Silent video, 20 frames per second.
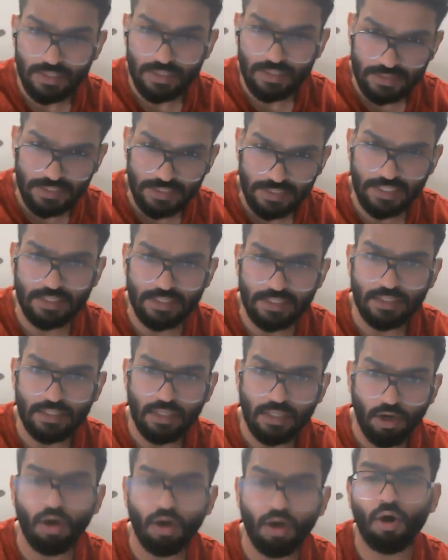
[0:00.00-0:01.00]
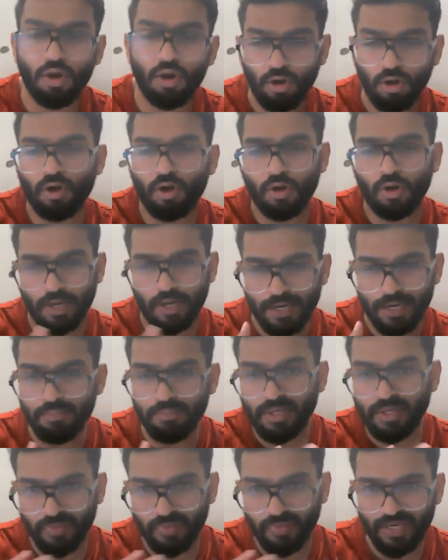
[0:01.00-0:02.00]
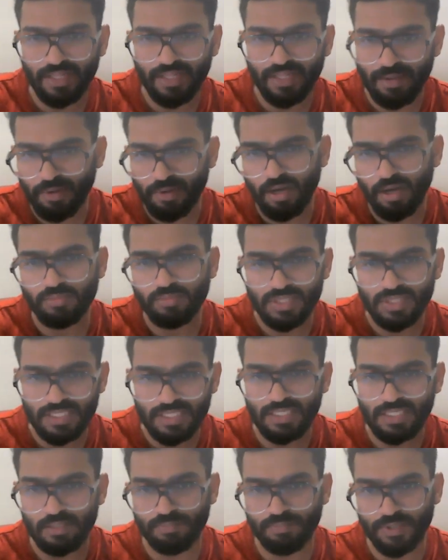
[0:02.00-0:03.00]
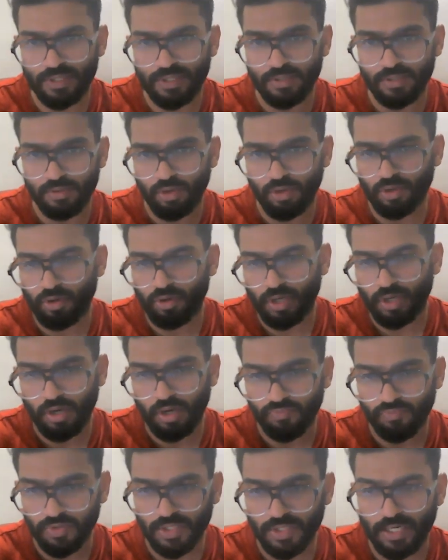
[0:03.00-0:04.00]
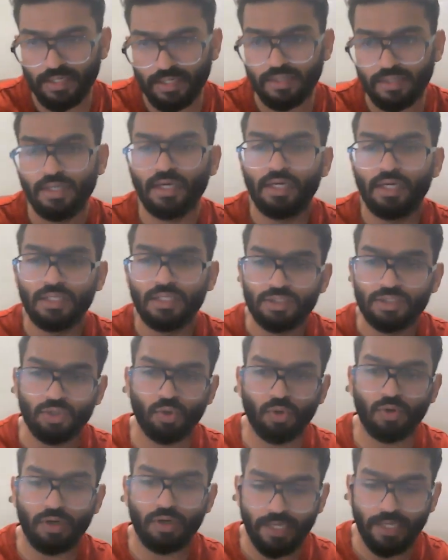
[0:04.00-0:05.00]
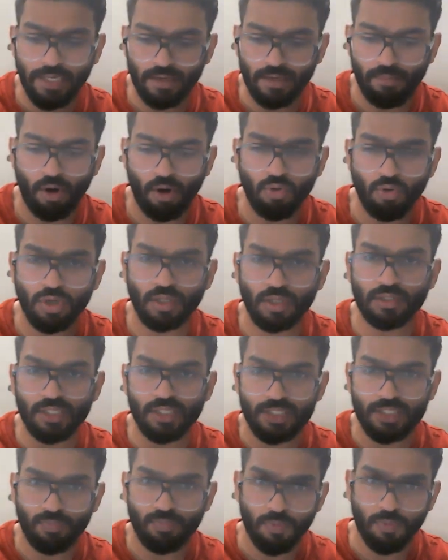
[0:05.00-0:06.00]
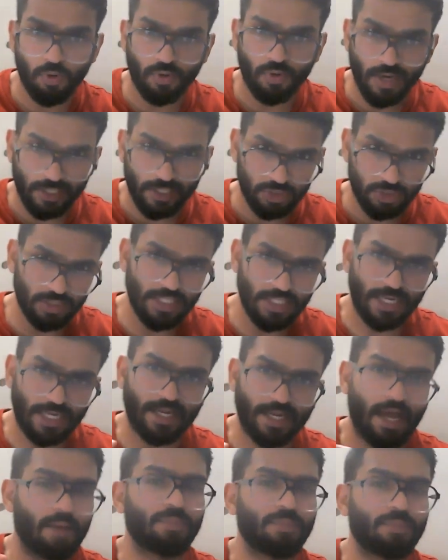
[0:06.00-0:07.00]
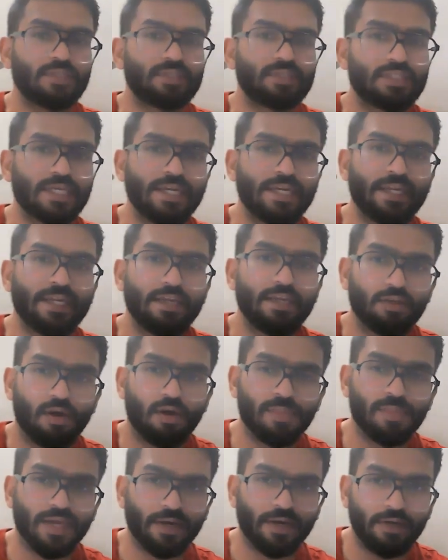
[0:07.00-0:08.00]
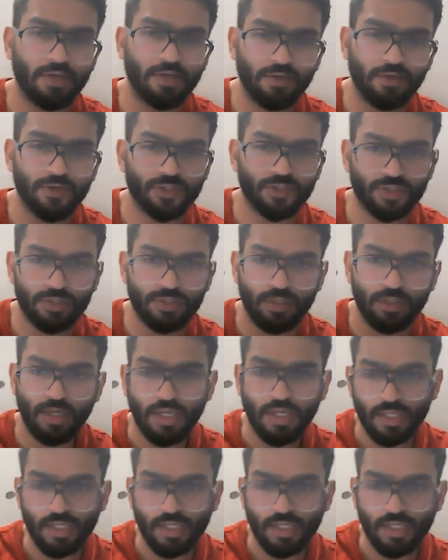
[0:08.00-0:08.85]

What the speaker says: Okay? Or in between them comes CEPA, not after that. So read about this progression that happens in economic integration.